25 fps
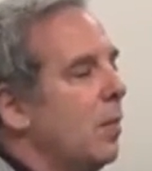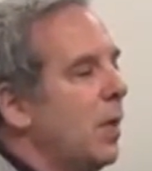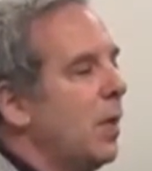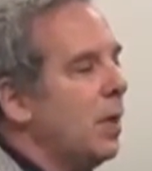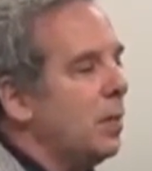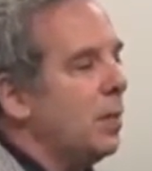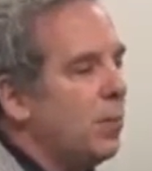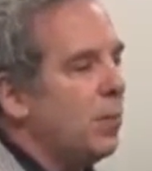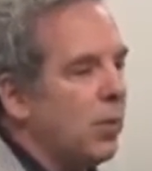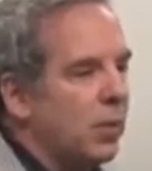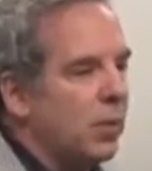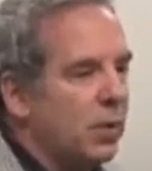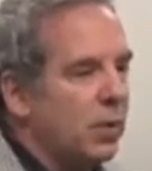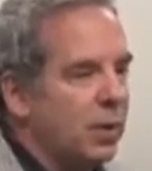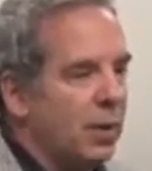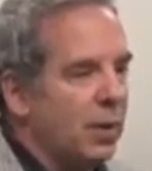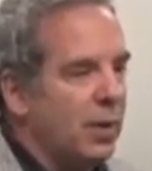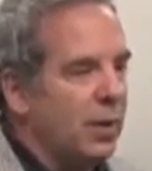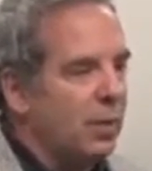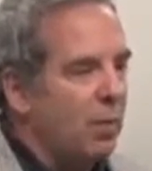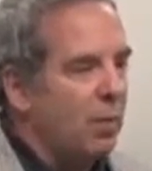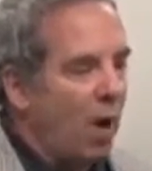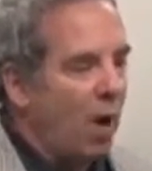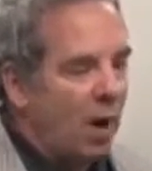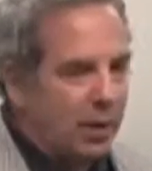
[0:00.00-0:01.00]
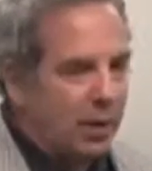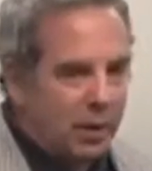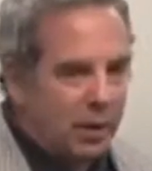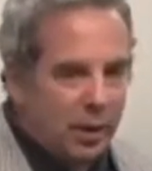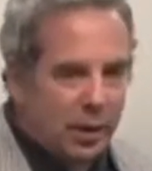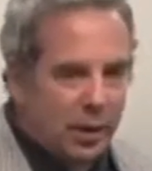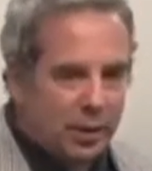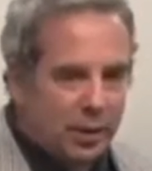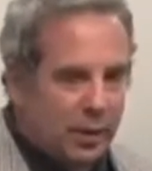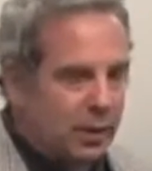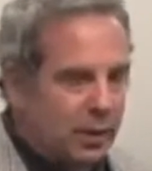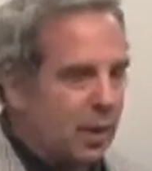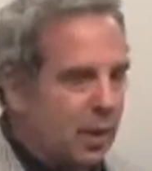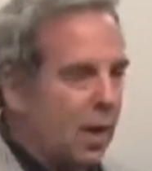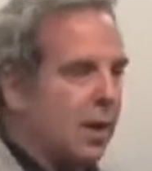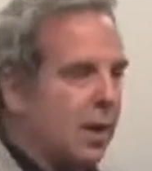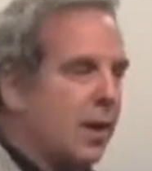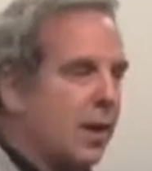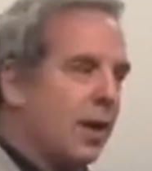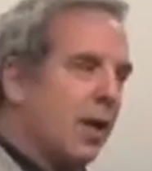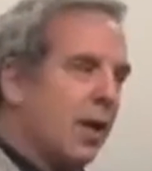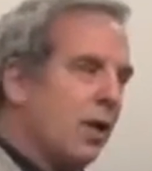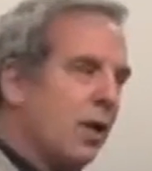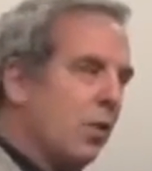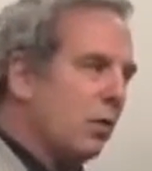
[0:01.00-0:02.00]
people in modern day
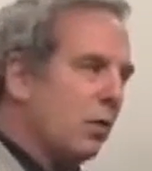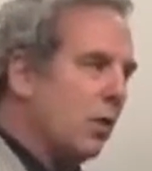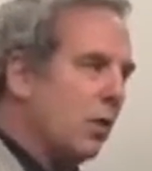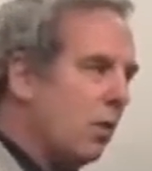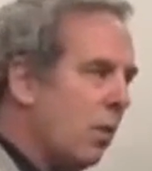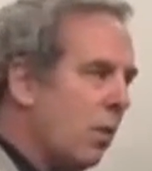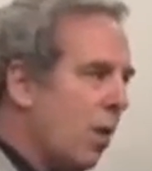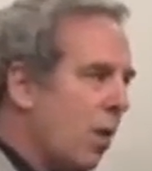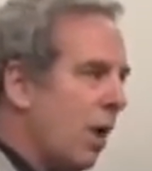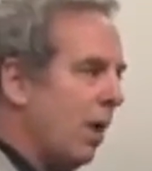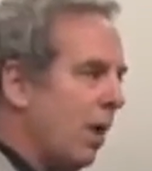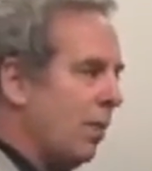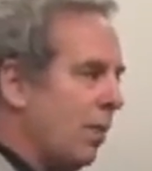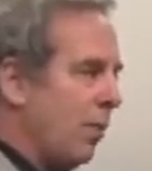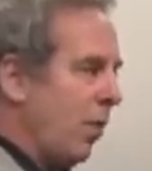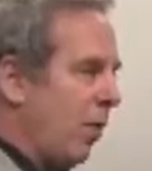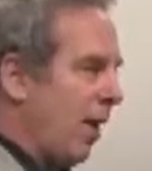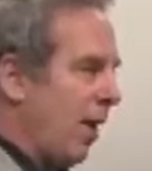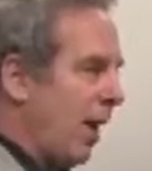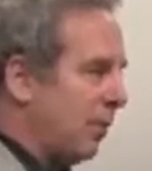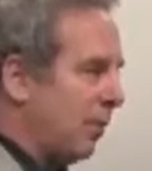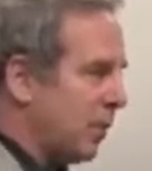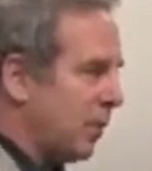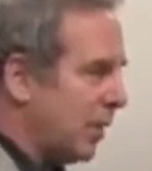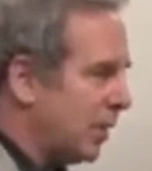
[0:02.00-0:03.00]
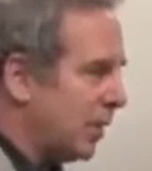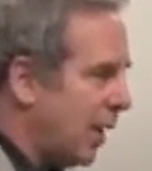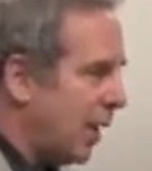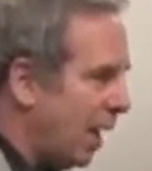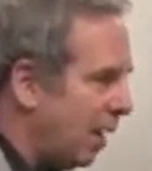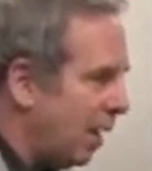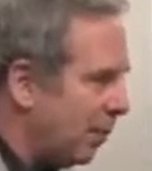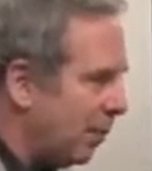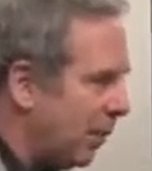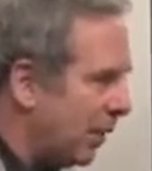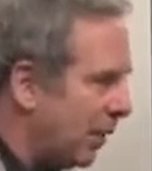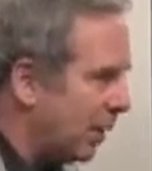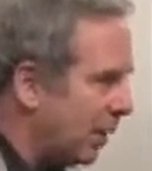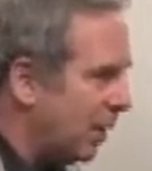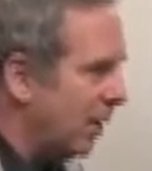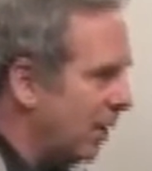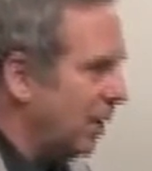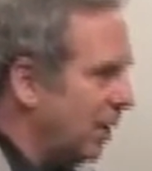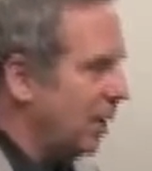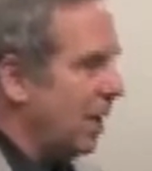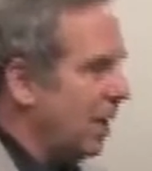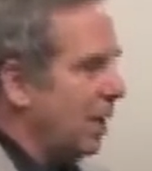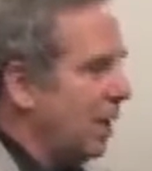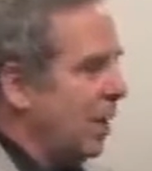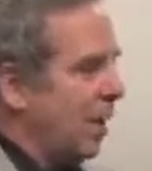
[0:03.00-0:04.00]
society, and I don't know why, perhaps a topic
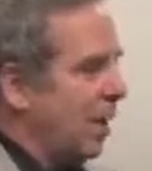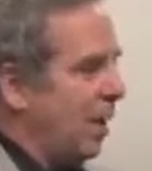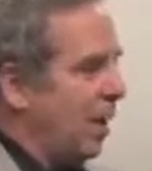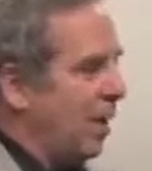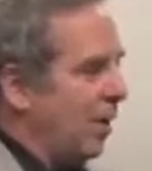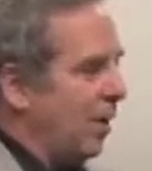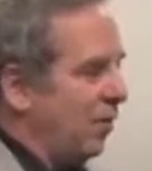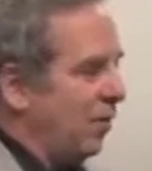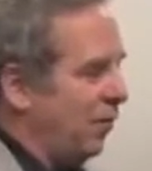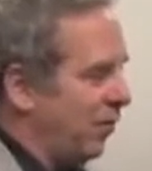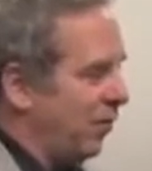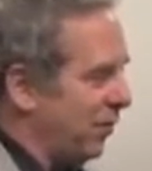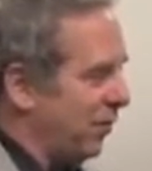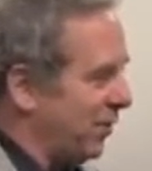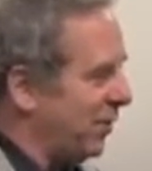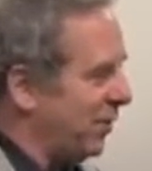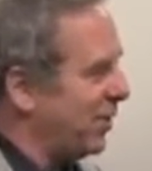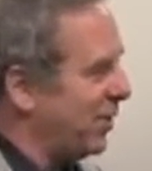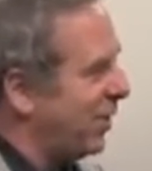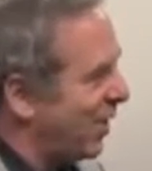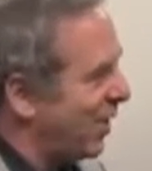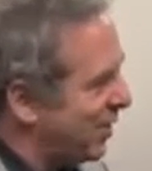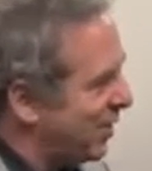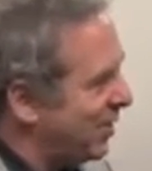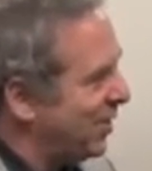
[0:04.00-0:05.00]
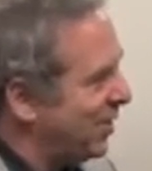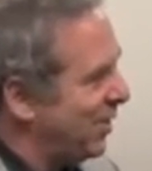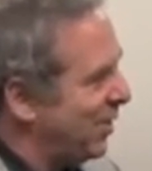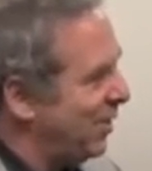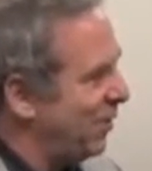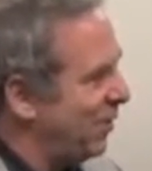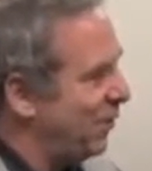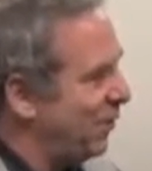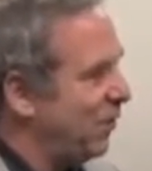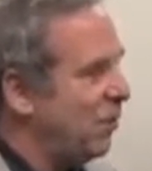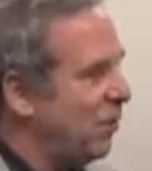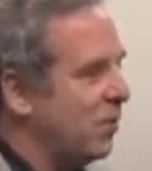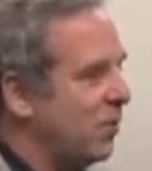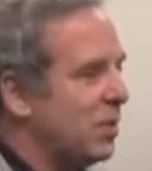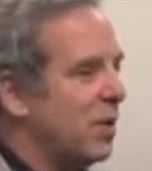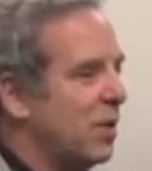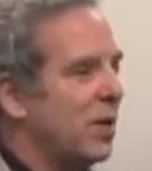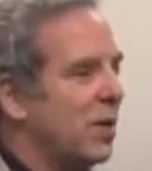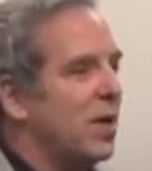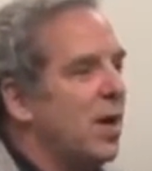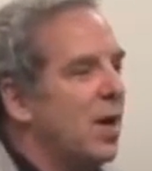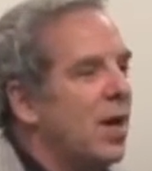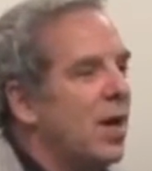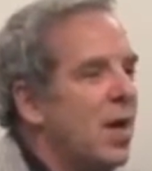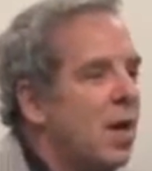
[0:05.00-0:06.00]
uh, for discussion in the
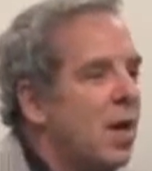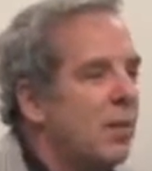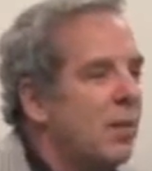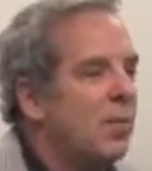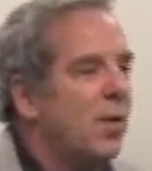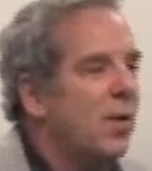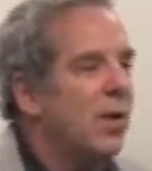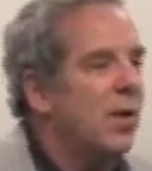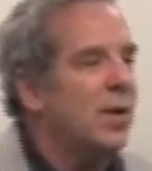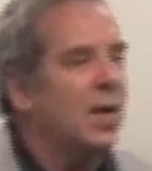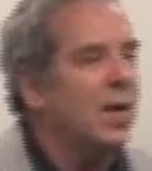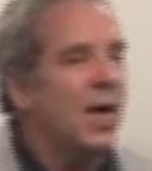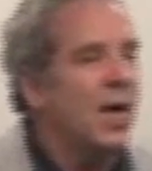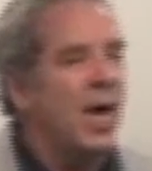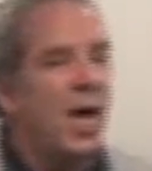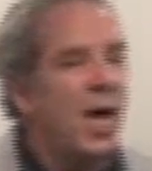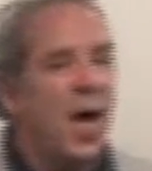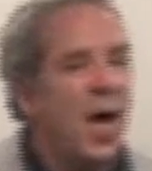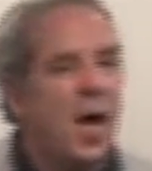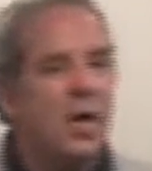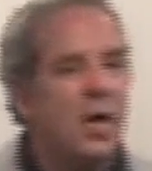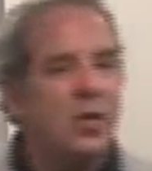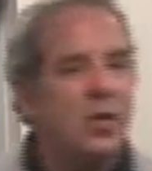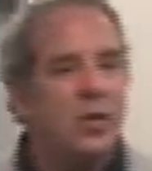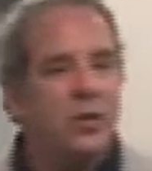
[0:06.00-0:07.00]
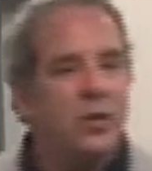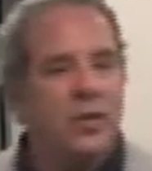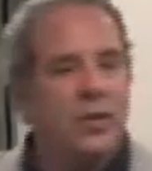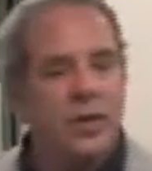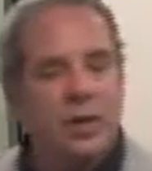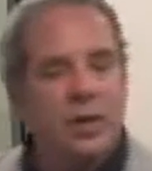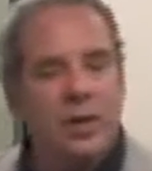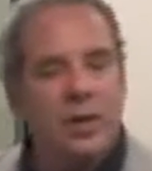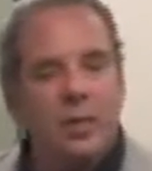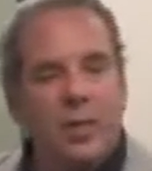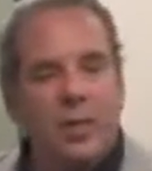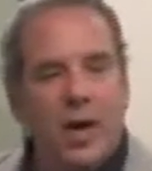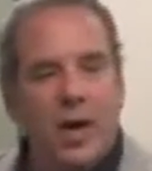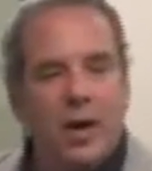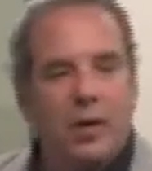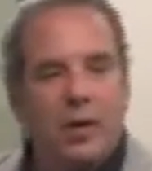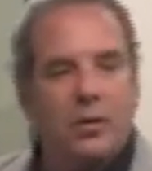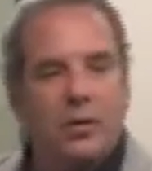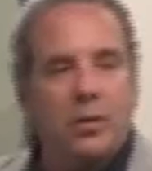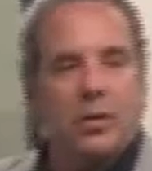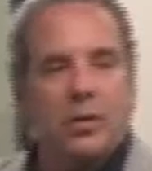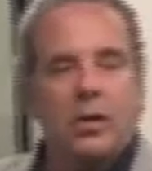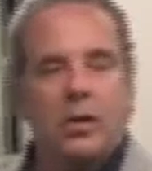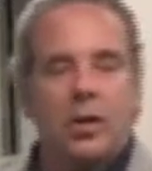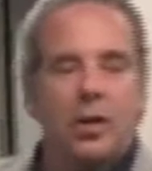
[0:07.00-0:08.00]
future. But you think
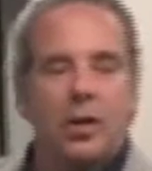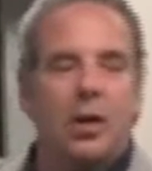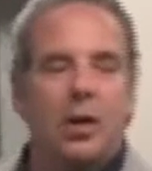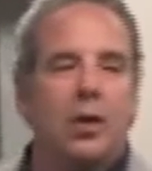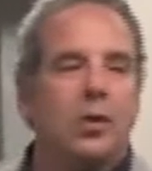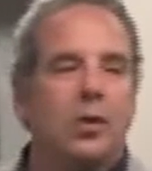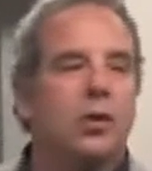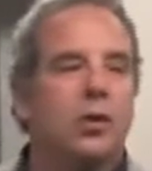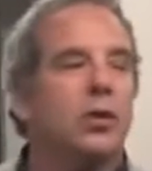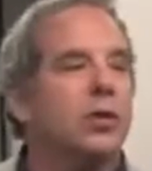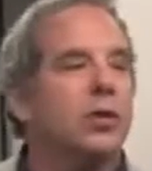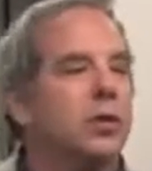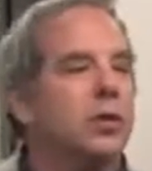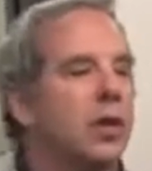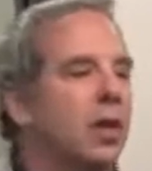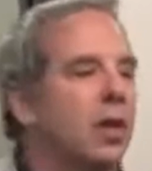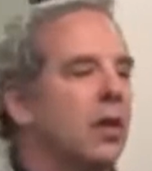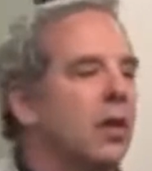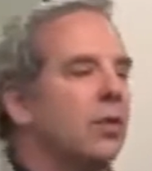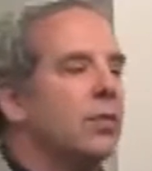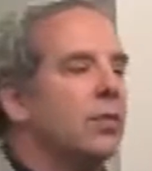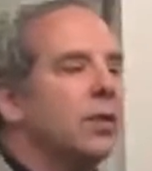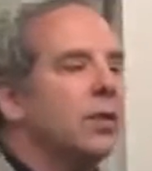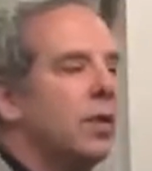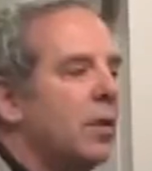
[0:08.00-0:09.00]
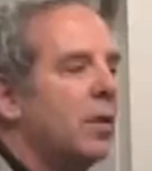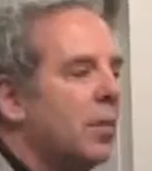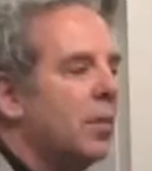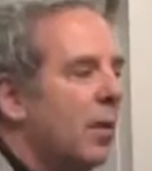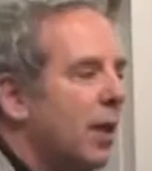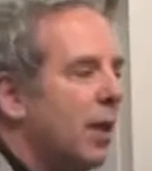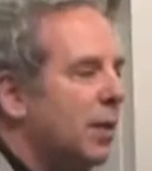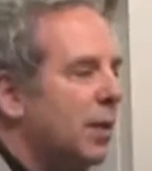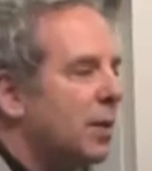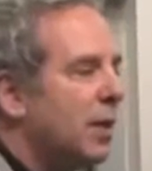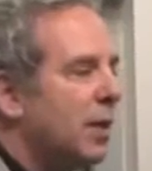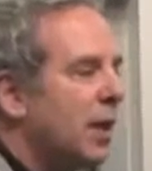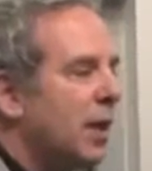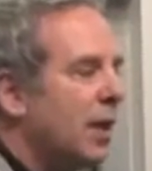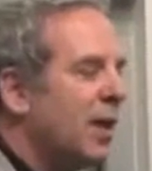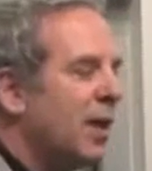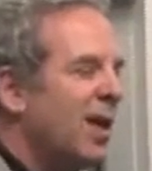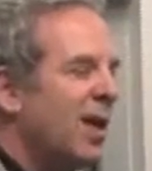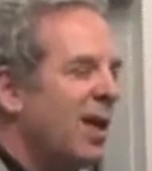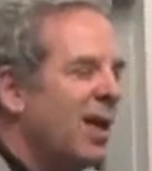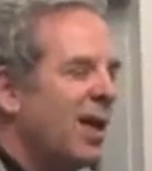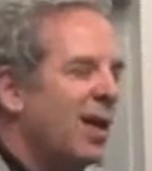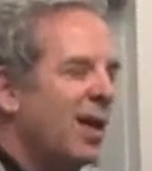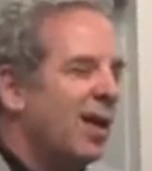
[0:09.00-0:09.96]
about yourselves and you might say,